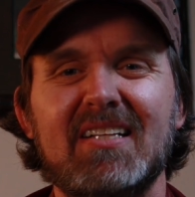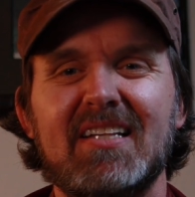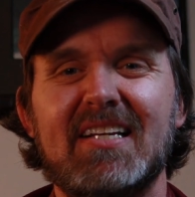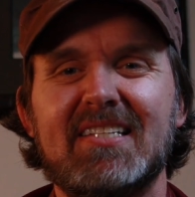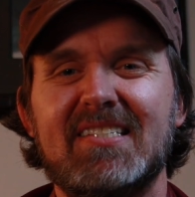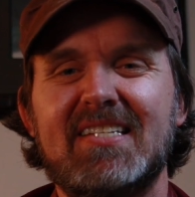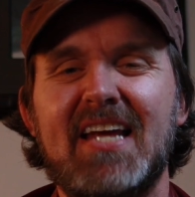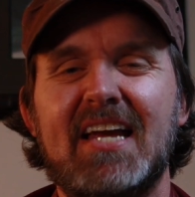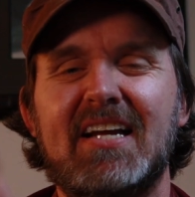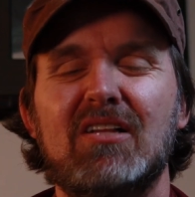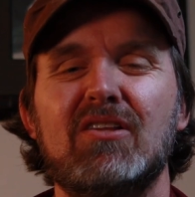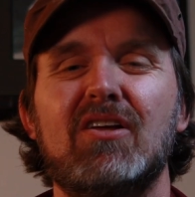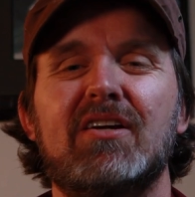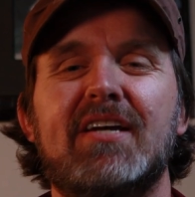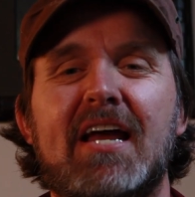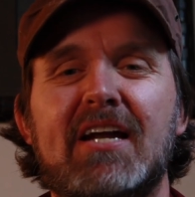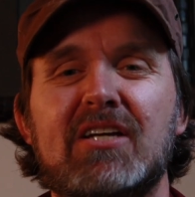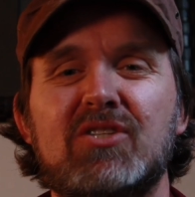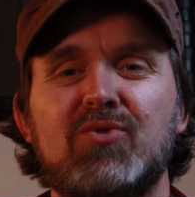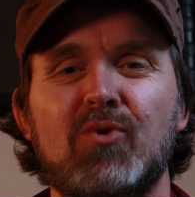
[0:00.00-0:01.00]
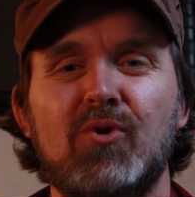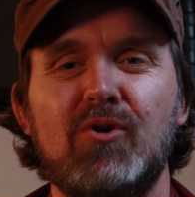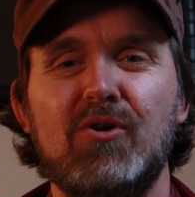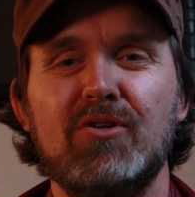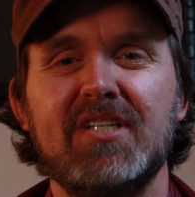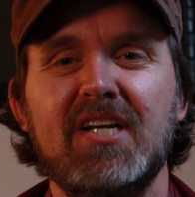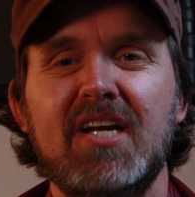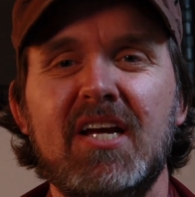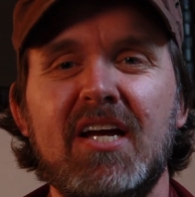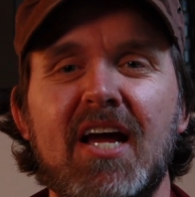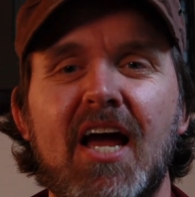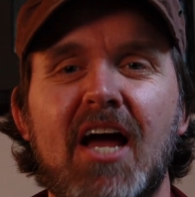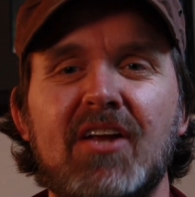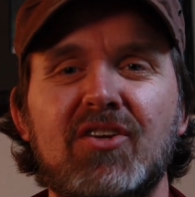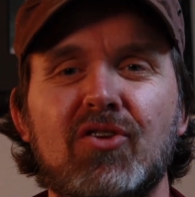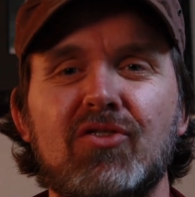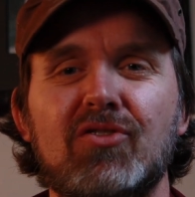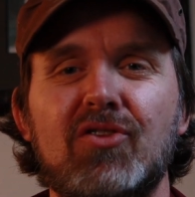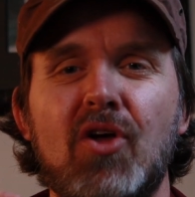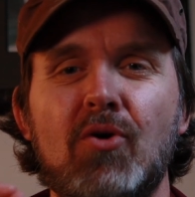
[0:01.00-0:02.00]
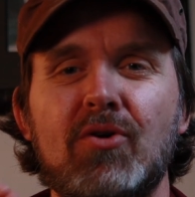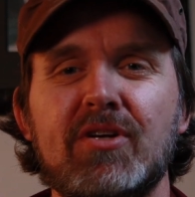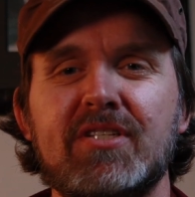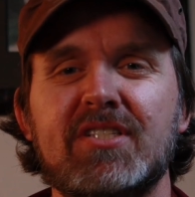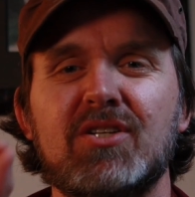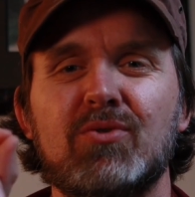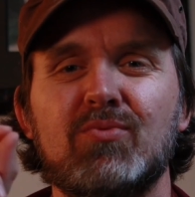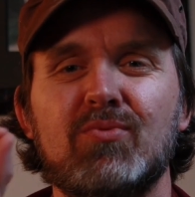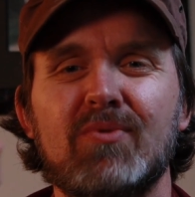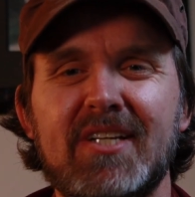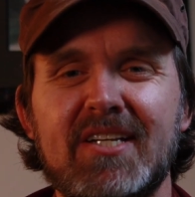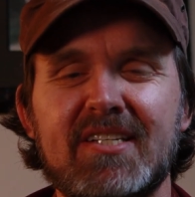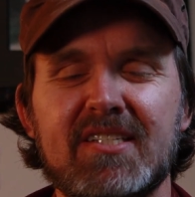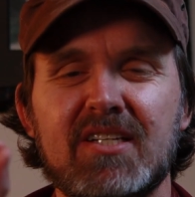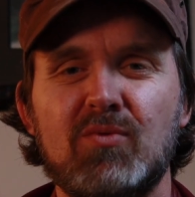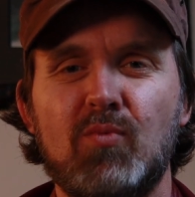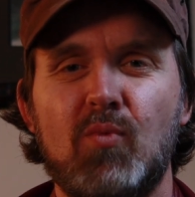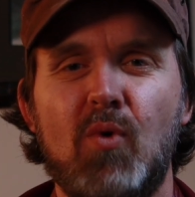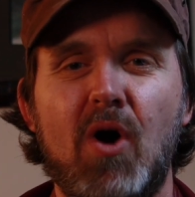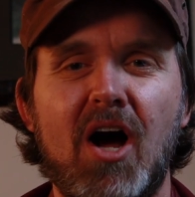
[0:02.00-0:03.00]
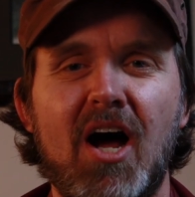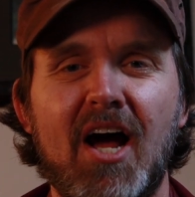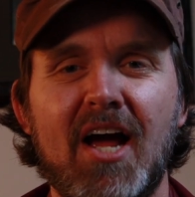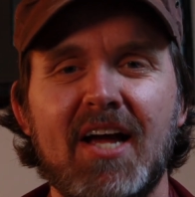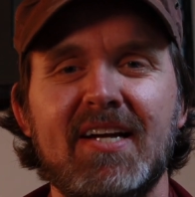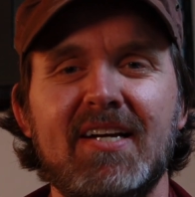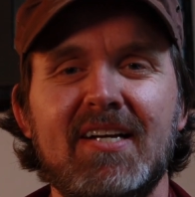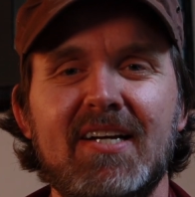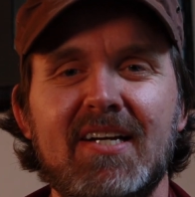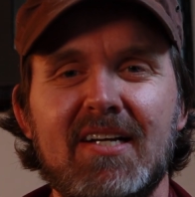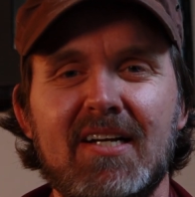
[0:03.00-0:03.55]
Let's take a look at his rules and you'll notice the reason why.